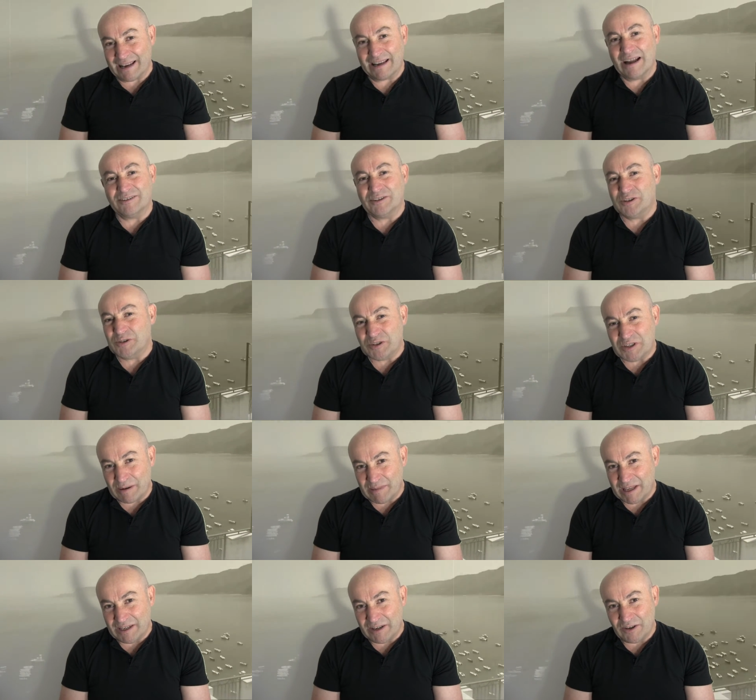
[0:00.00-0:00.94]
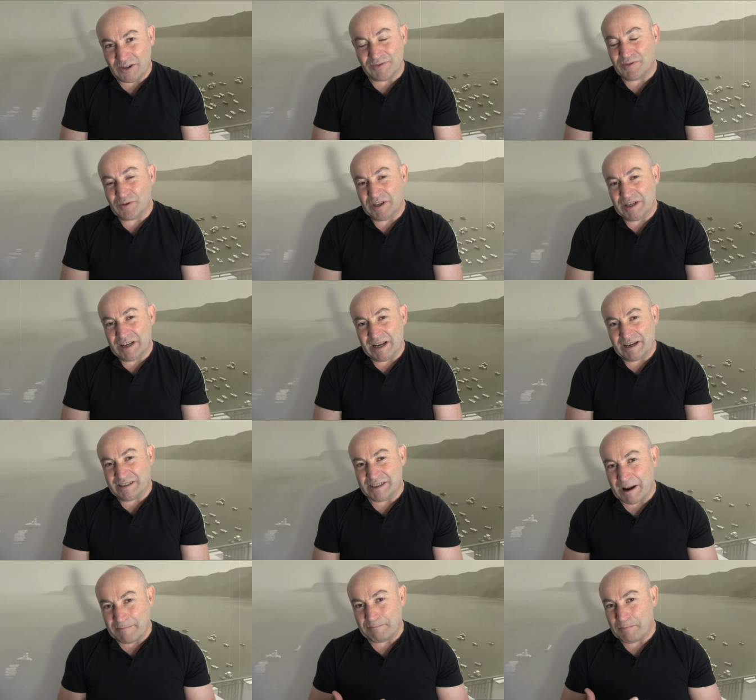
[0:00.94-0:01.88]
go do something useful, you know,
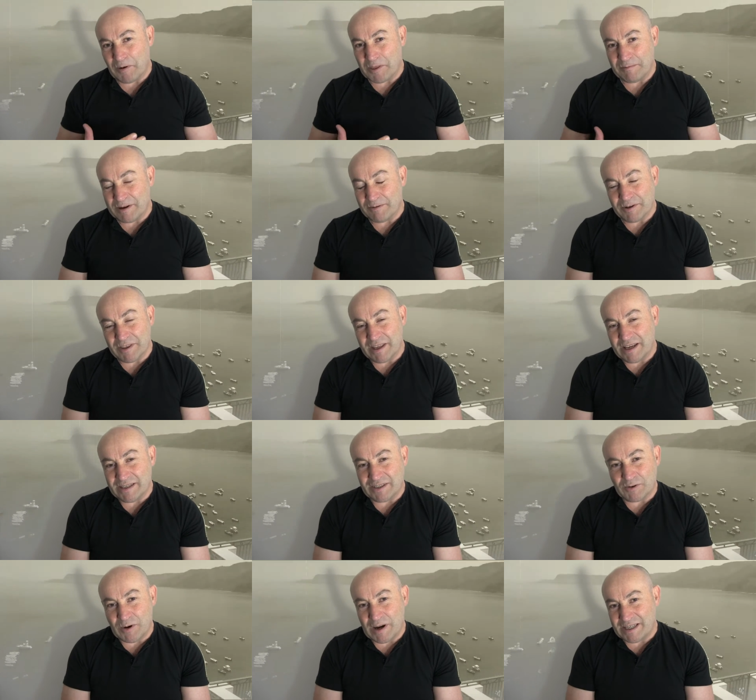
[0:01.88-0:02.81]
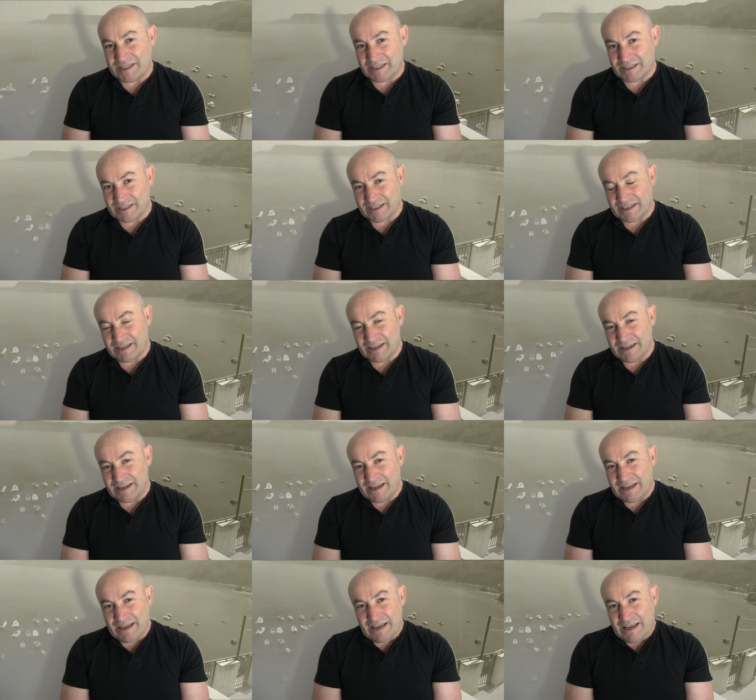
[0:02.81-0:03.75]
don't bother me with these questions.
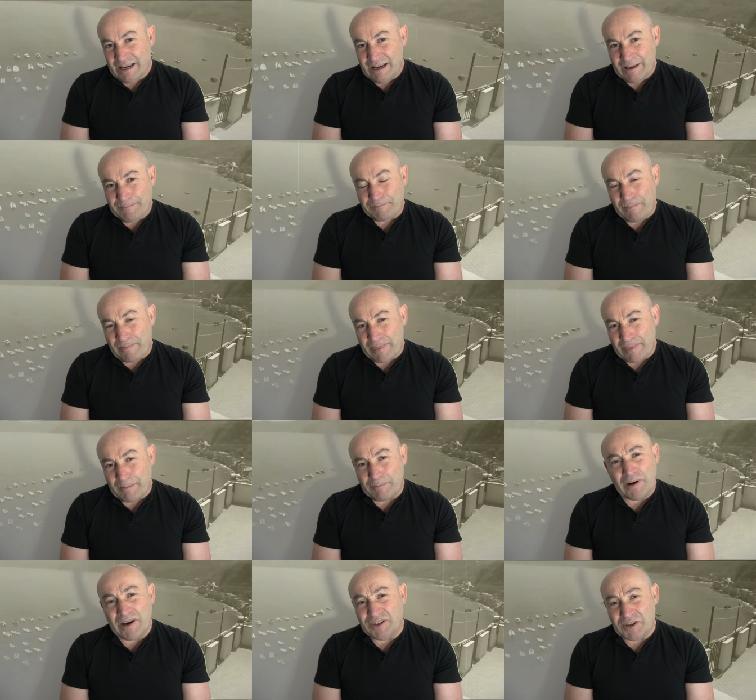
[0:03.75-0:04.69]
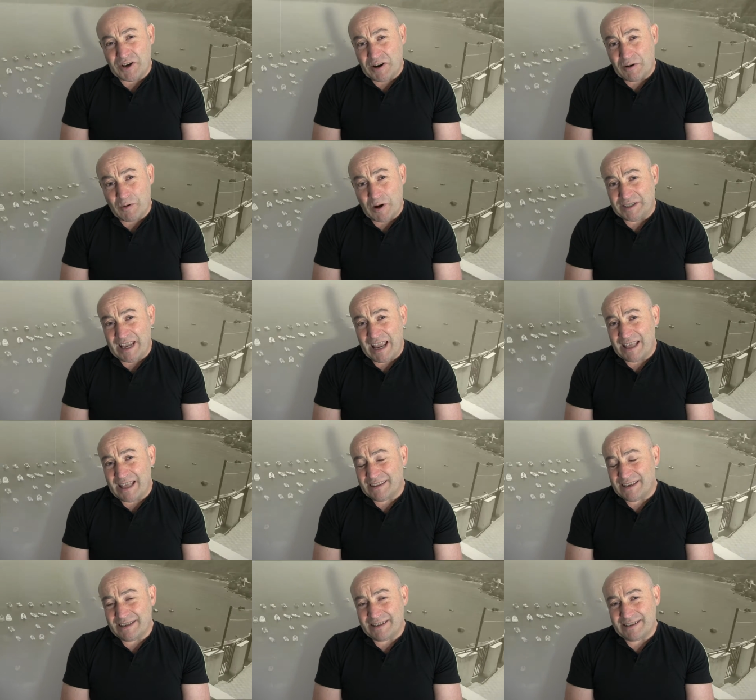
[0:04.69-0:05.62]
Pretty soon I worked
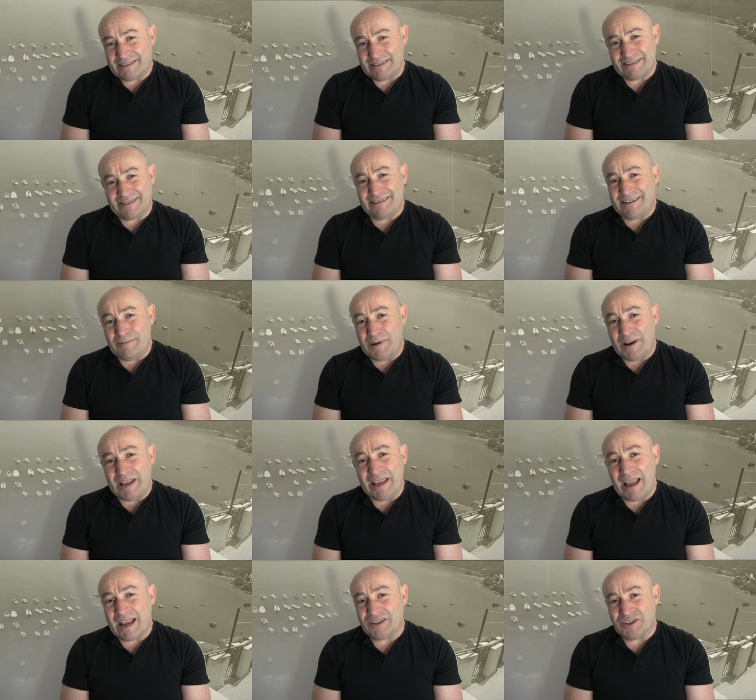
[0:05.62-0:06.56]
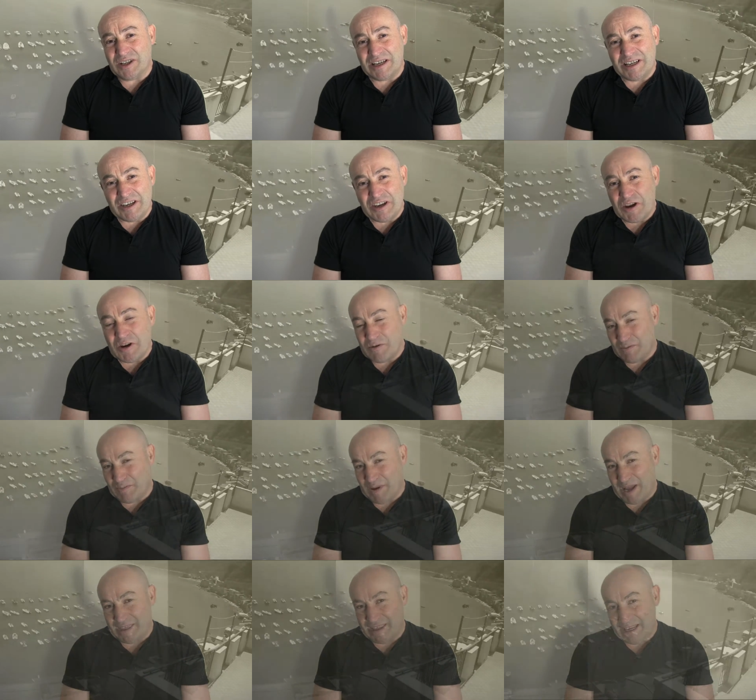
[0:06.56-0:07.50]
out that nobody actually knew
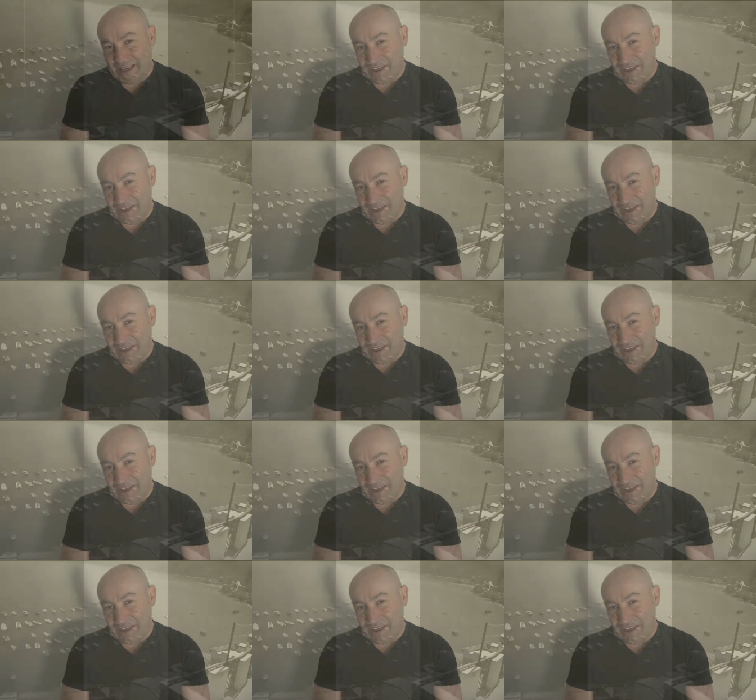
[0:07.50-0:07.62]
about the